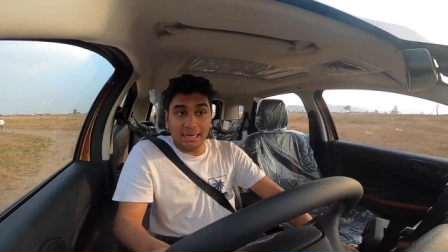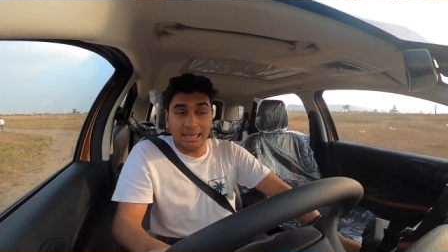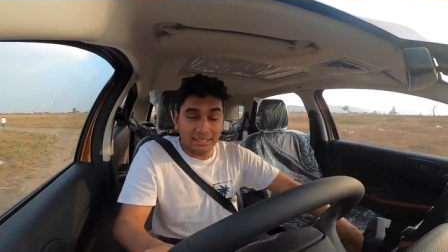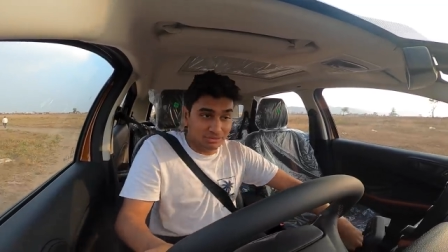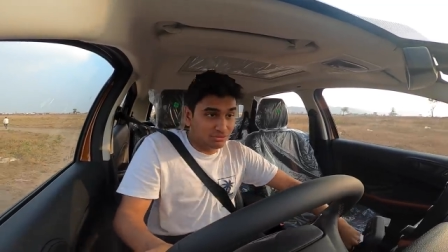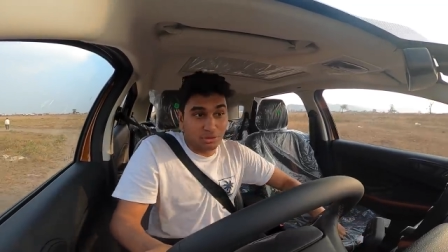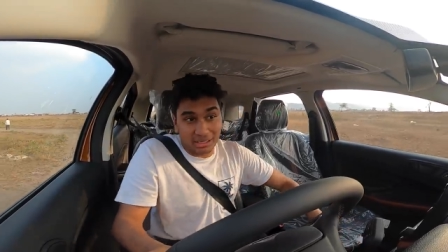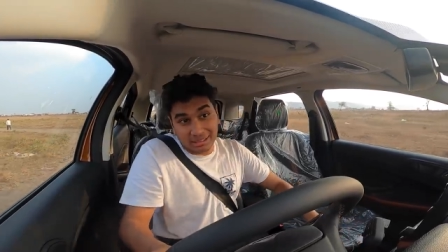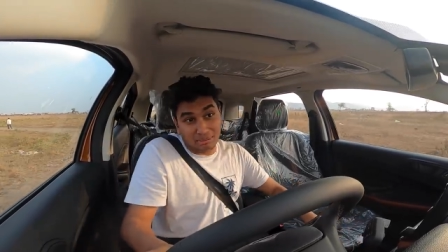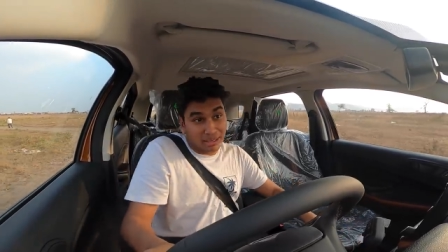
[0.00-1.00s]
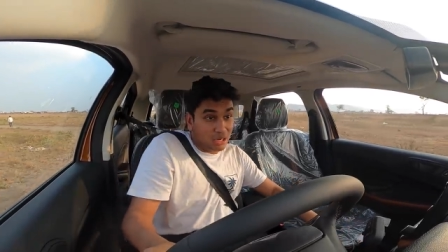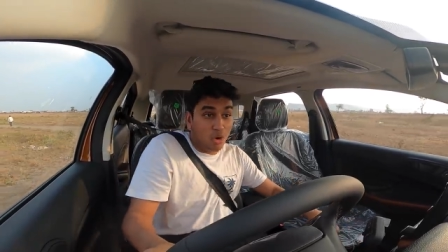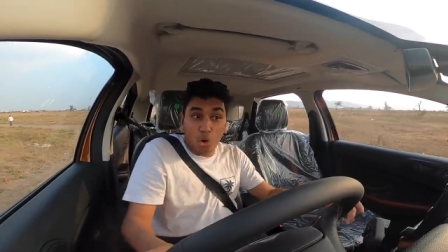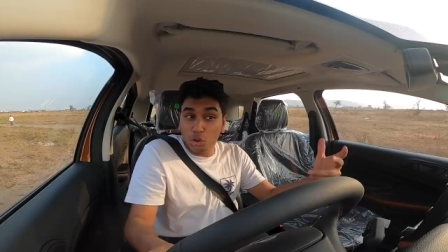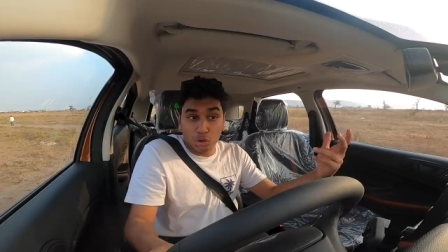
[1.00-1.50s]
like for example like a
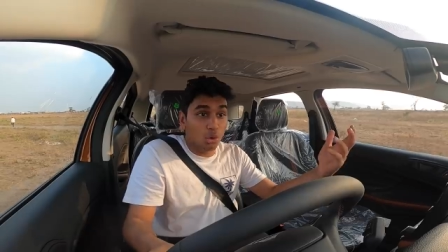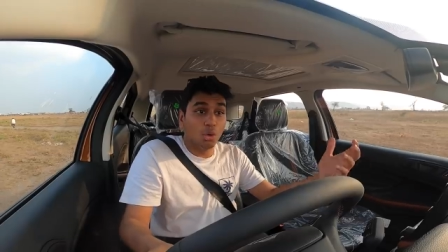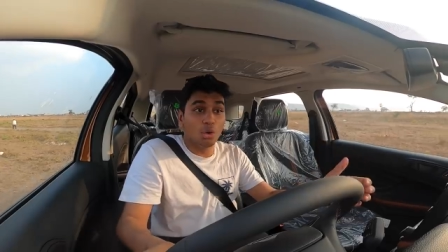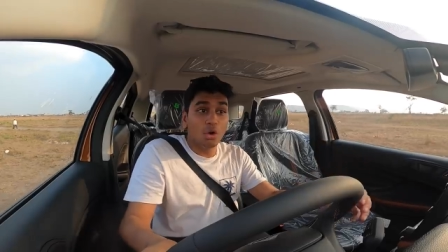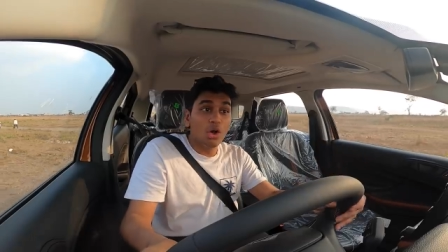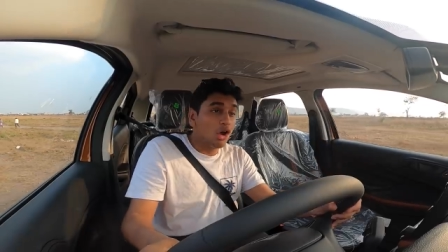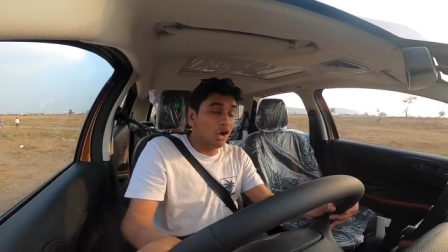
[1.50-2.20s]
Alto